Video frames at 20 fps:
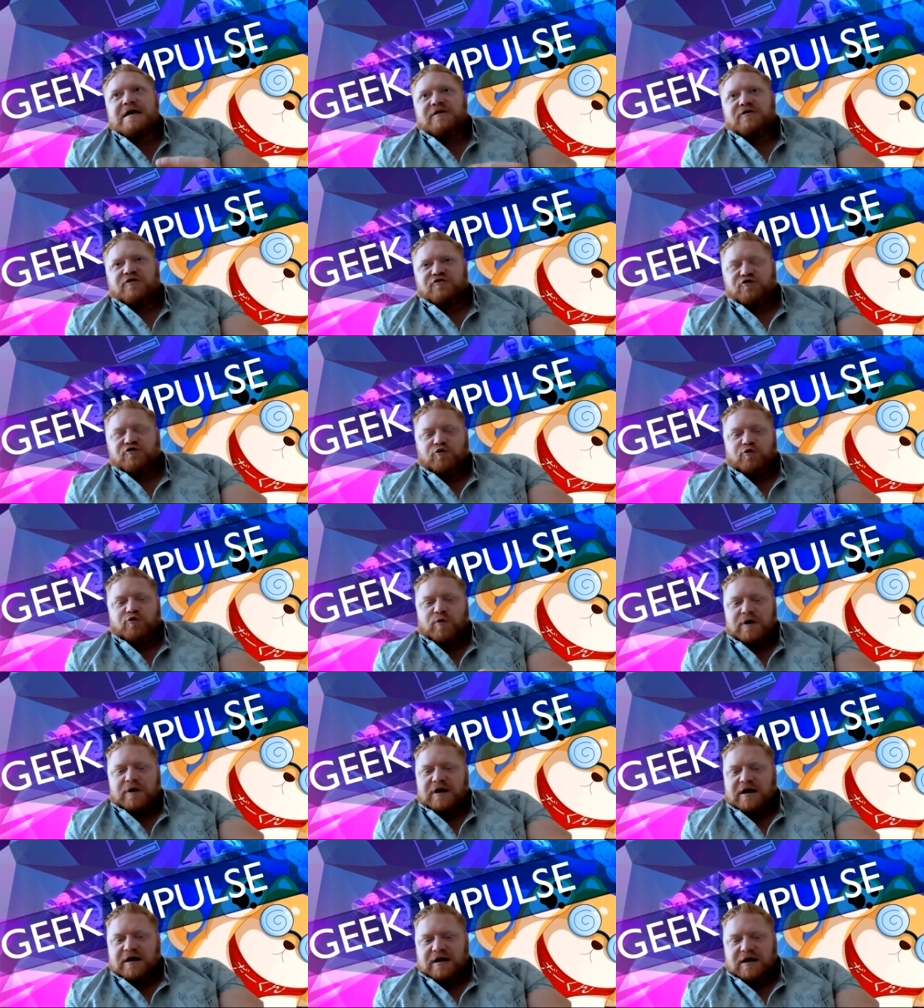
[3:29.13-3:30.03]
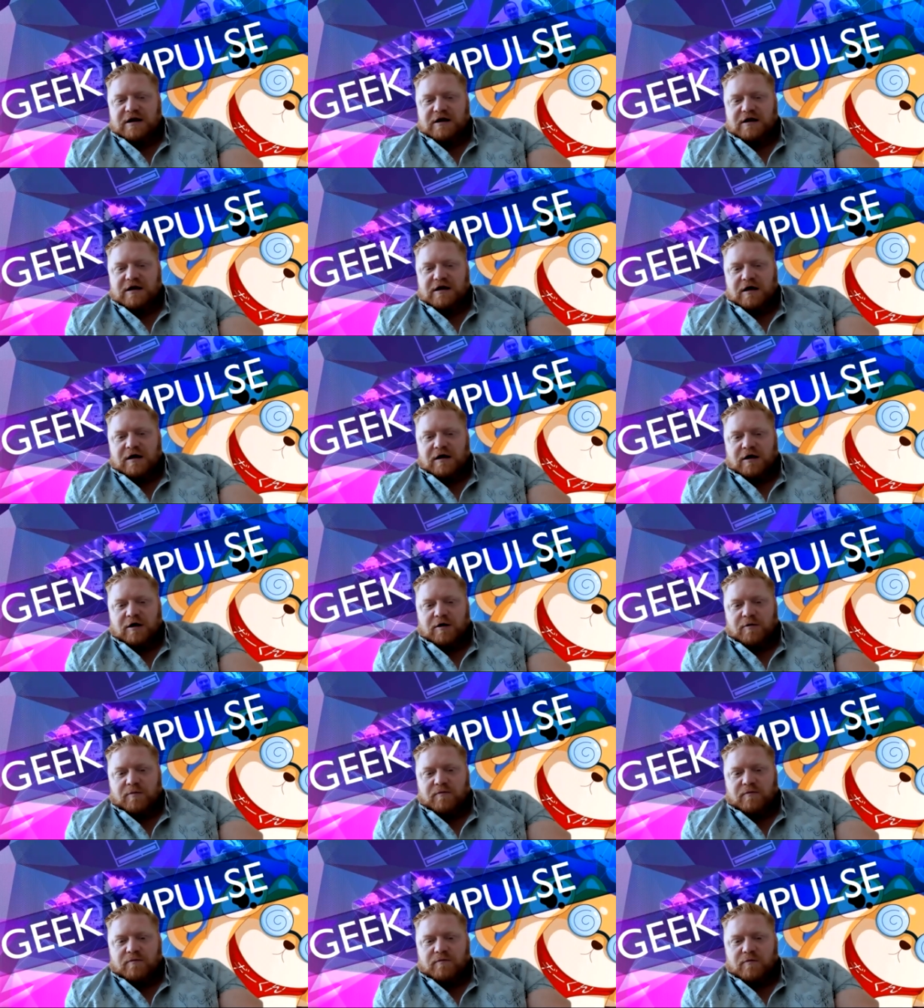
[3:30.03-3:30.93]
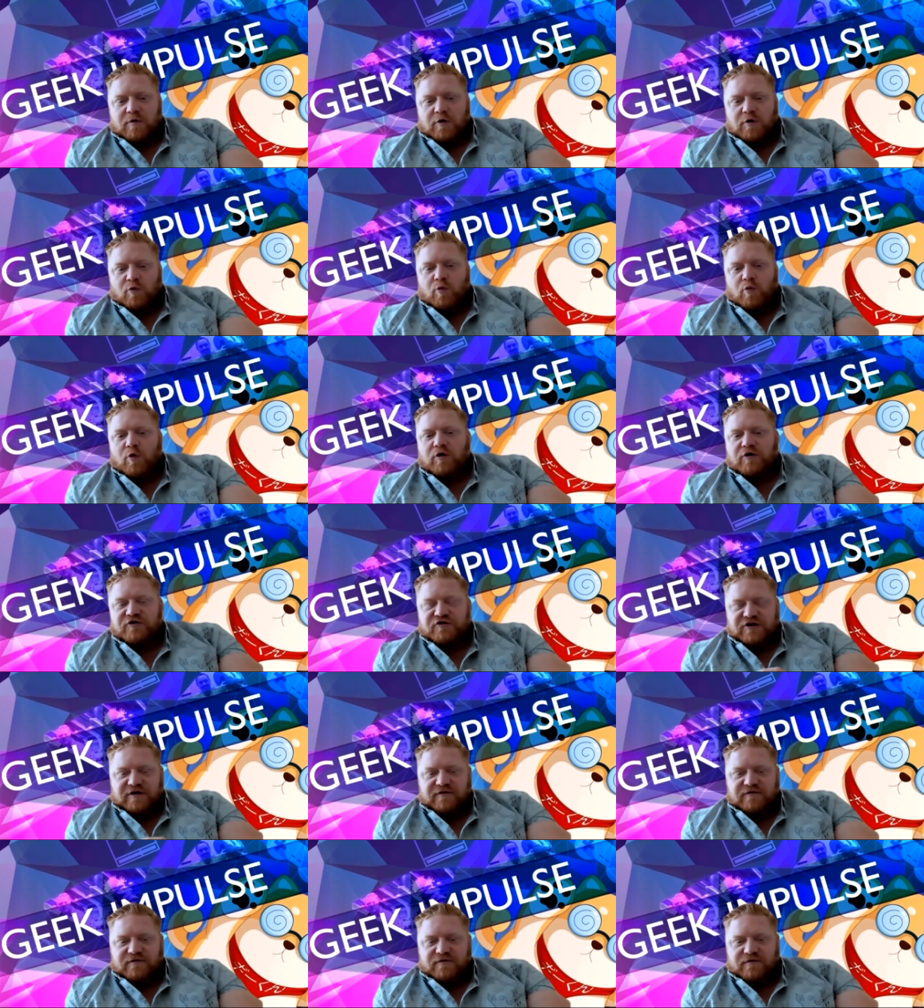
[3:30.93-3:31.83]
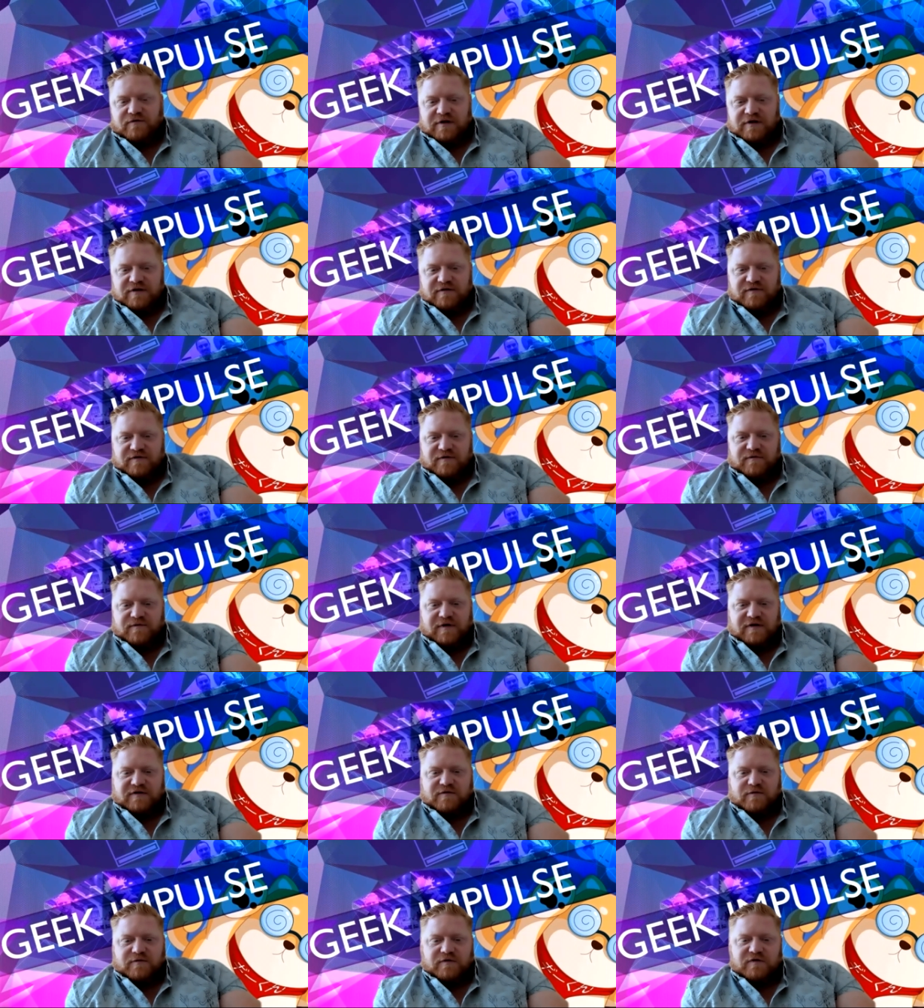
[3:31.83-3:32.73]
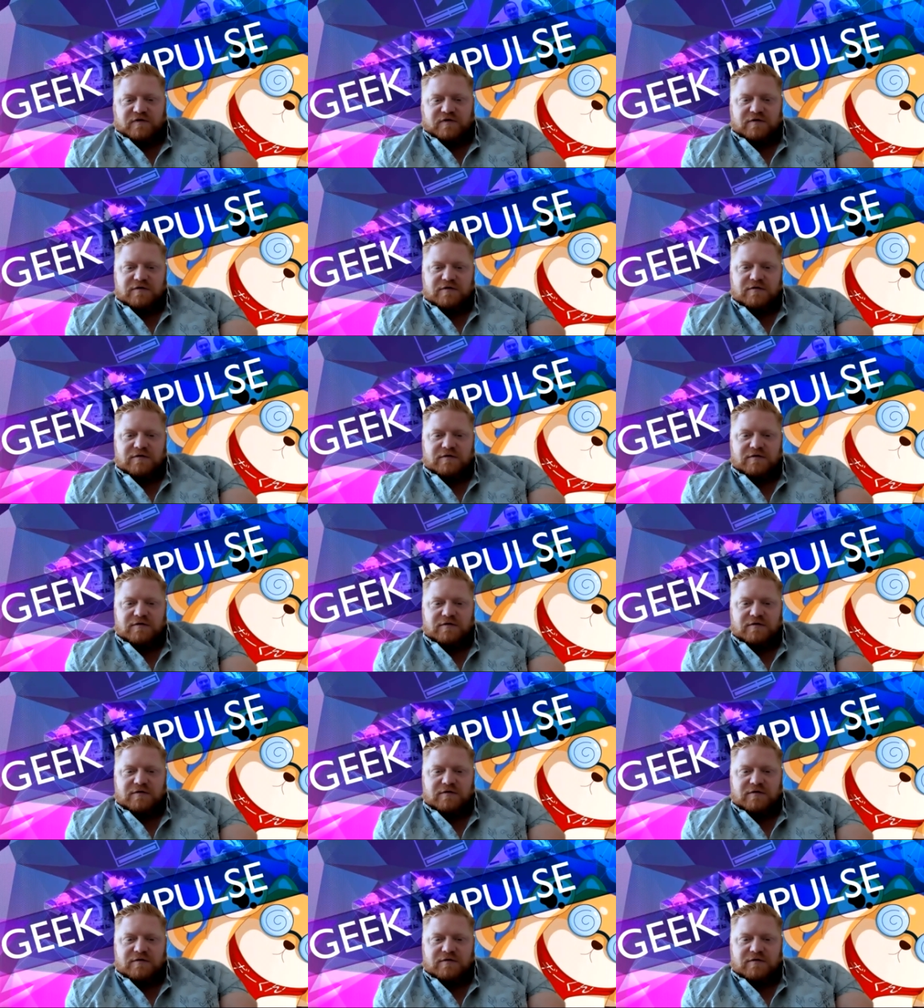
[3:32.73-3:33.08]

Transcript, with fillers: Did you win any awards yet in the film festivals?